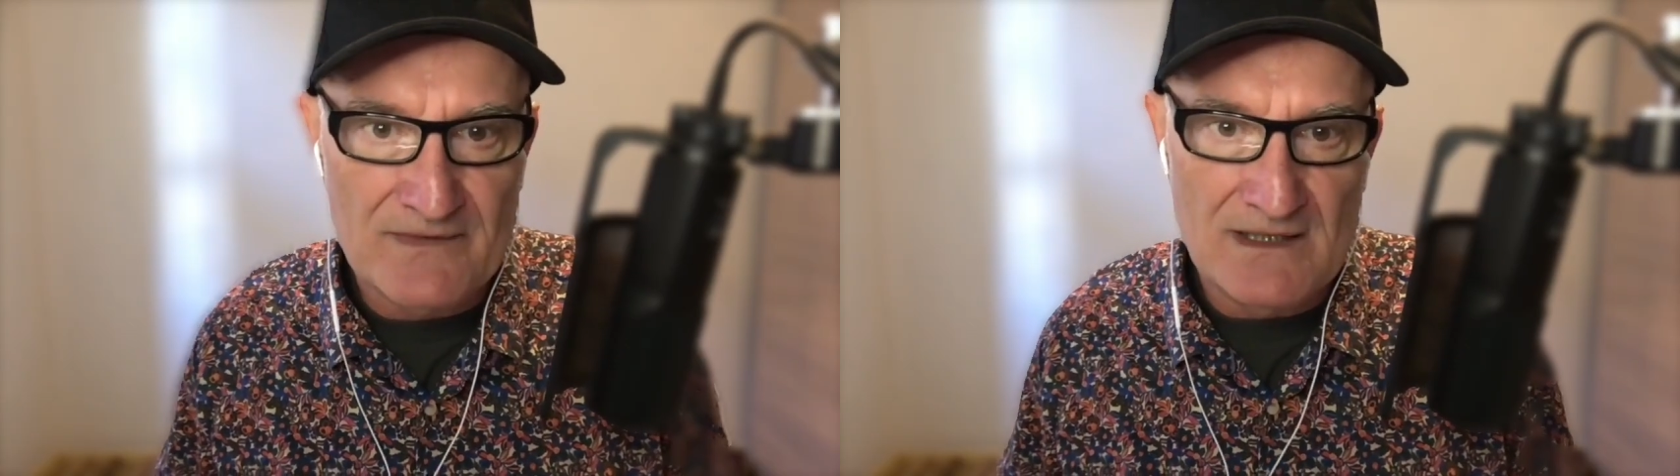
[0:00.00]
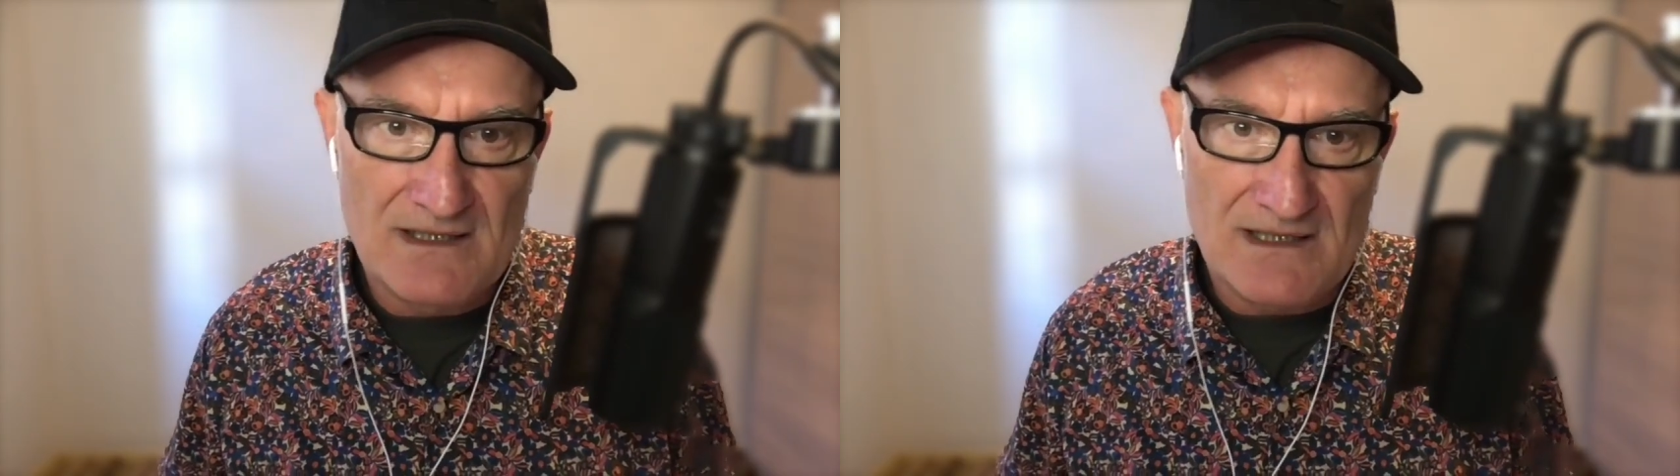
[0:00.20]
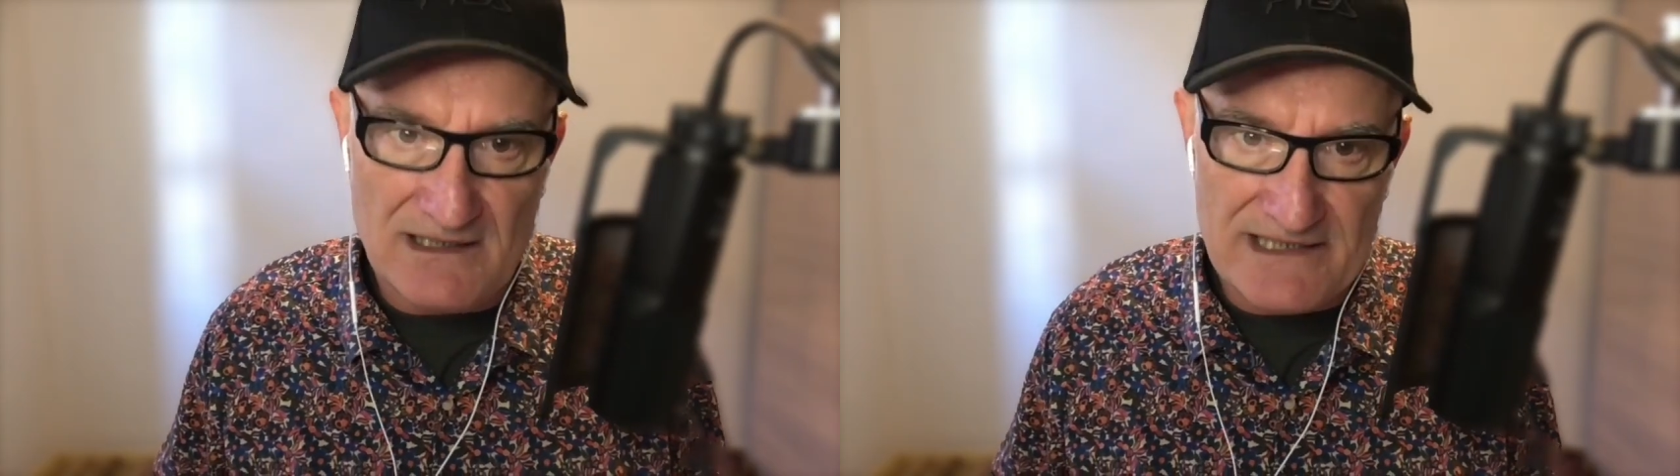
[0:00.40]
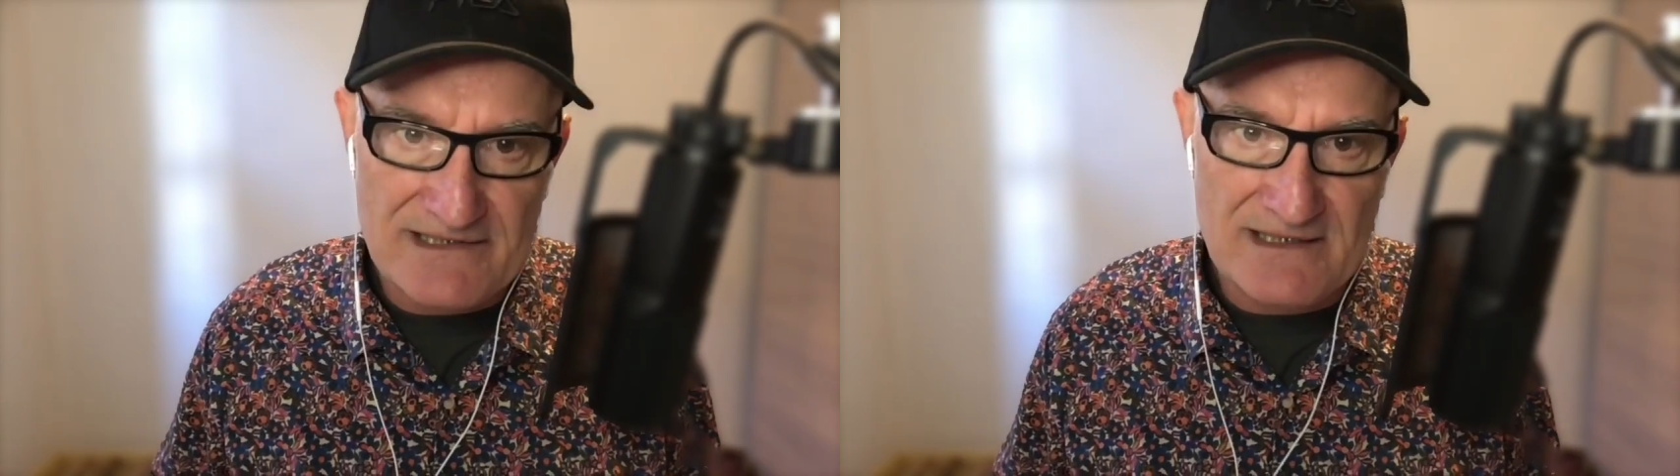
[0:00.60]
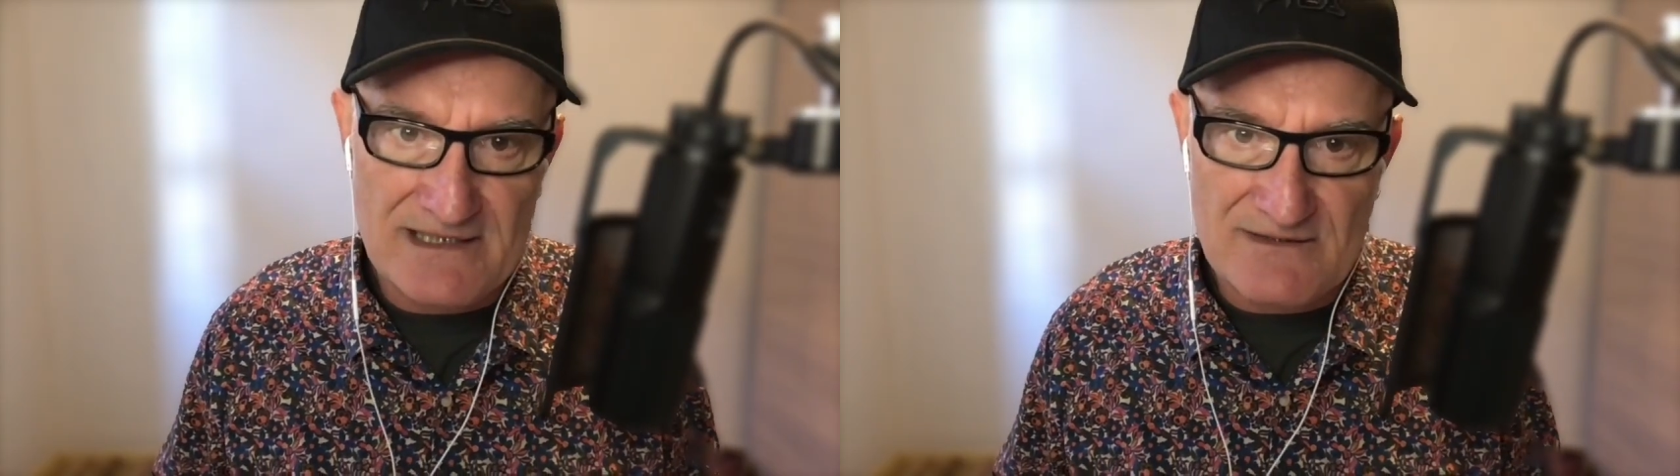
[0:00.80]

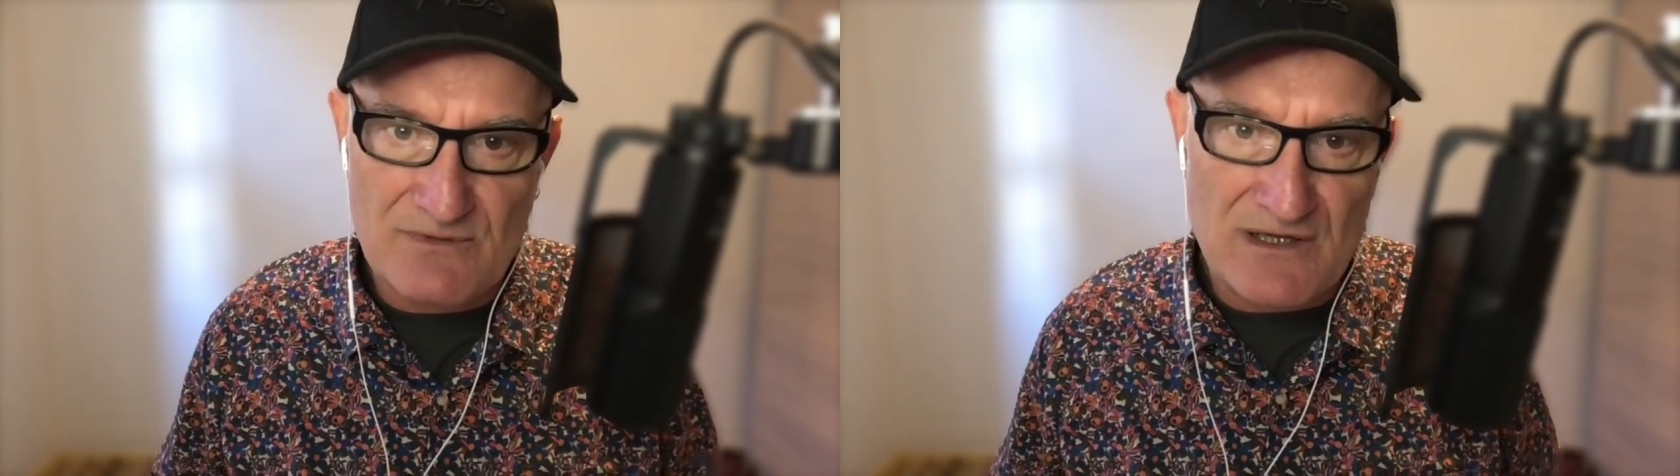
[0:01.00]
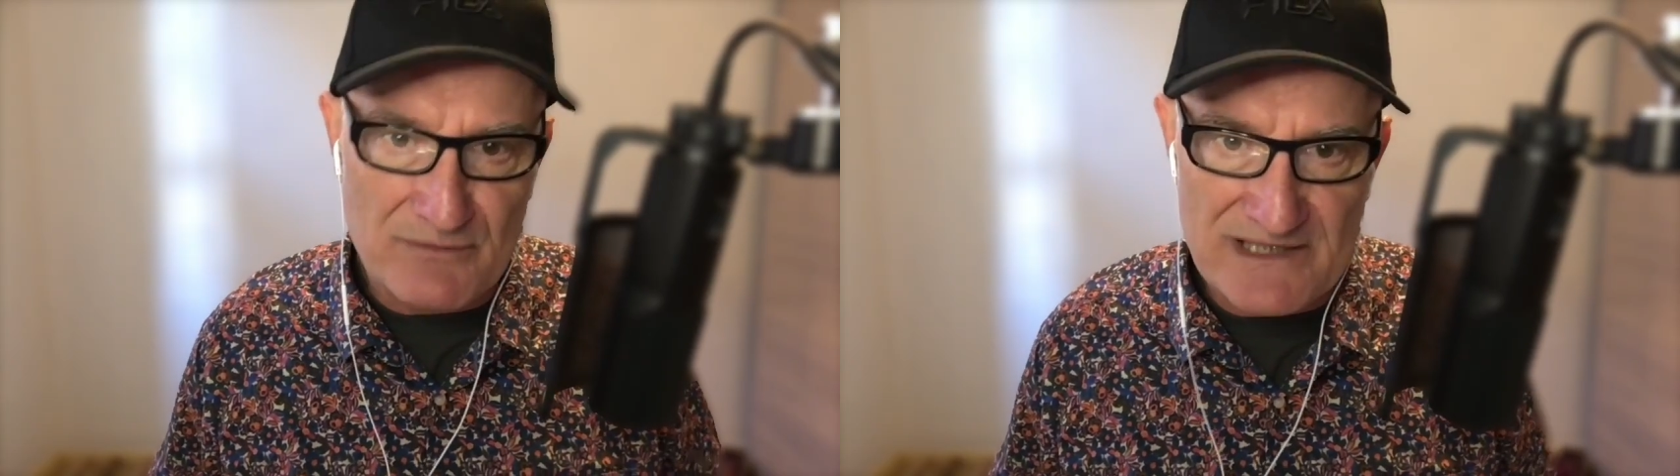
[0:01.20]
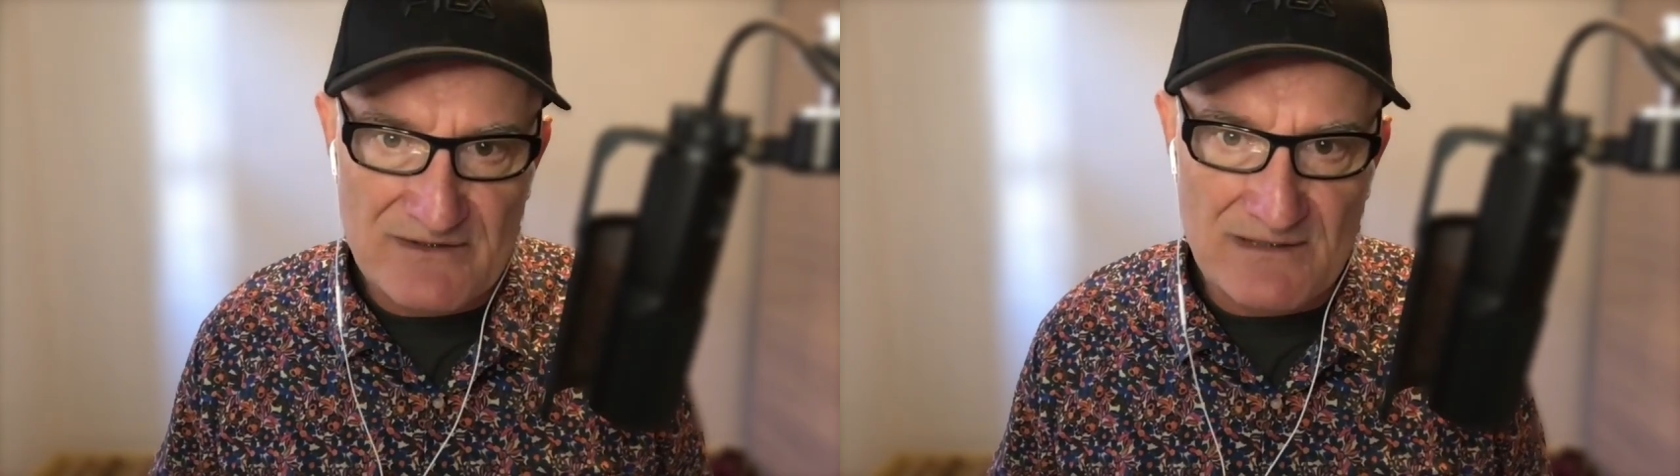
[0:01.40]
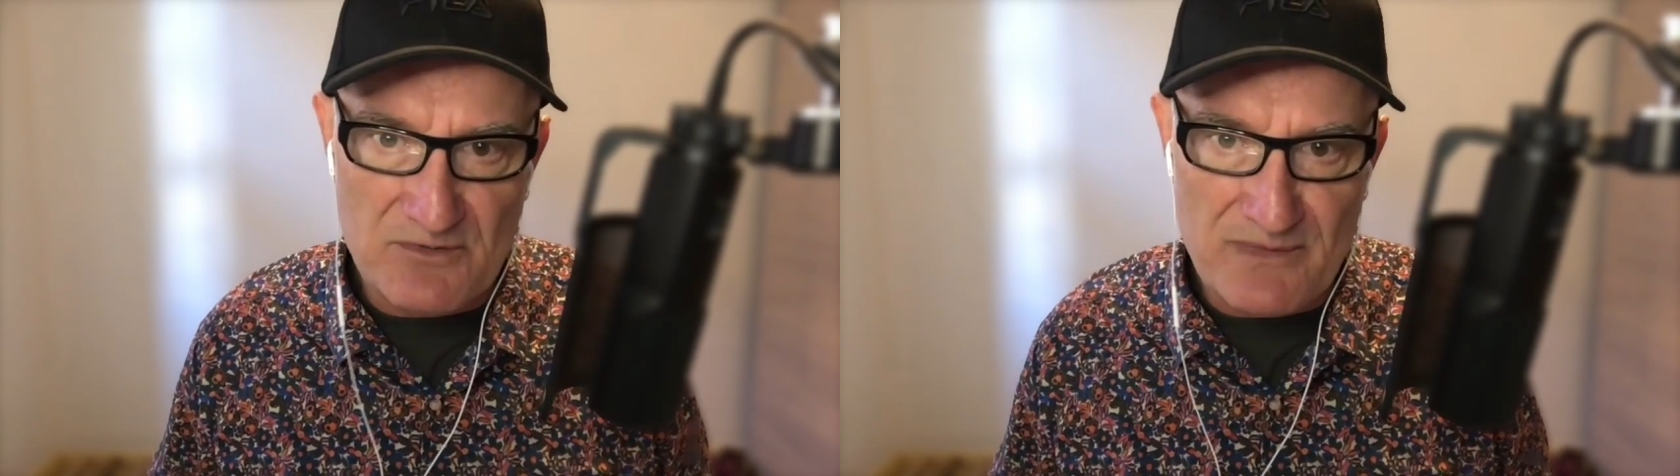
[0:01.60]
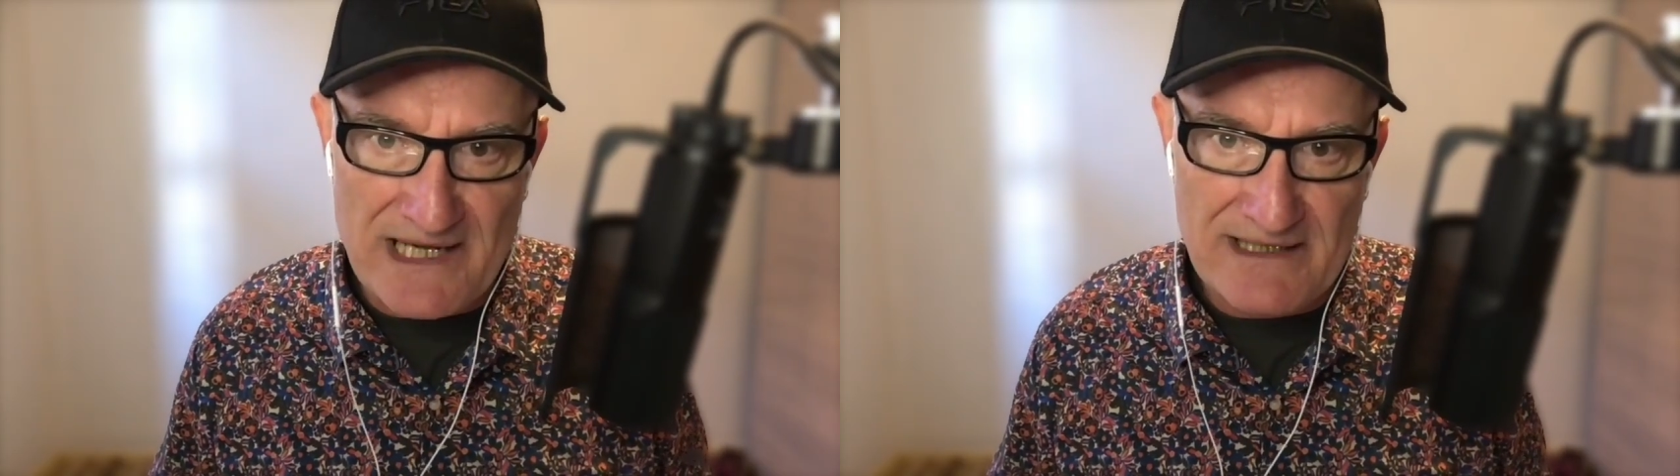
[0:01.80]
election. He's a right-wing
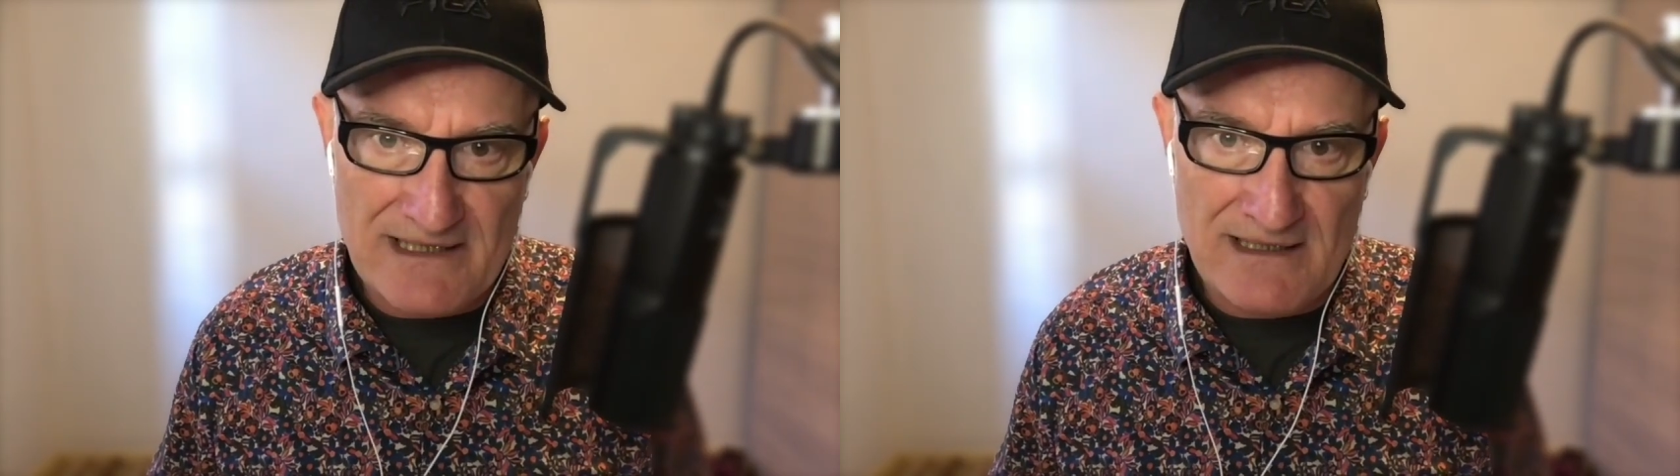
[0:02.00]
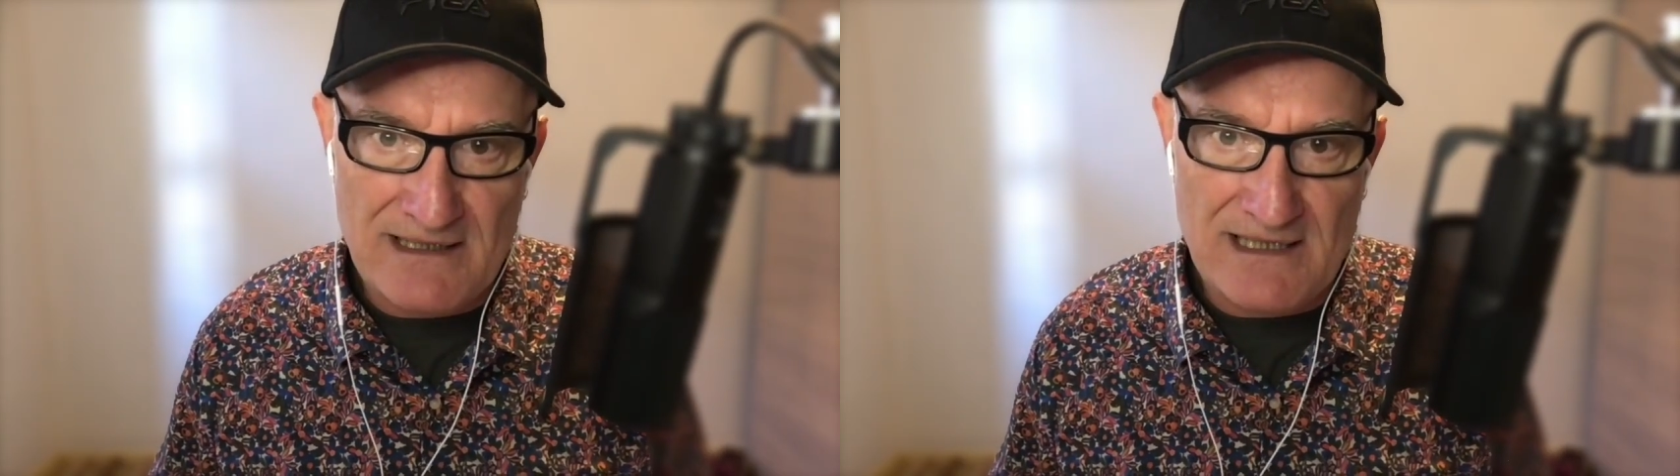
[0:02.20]
troublemaker,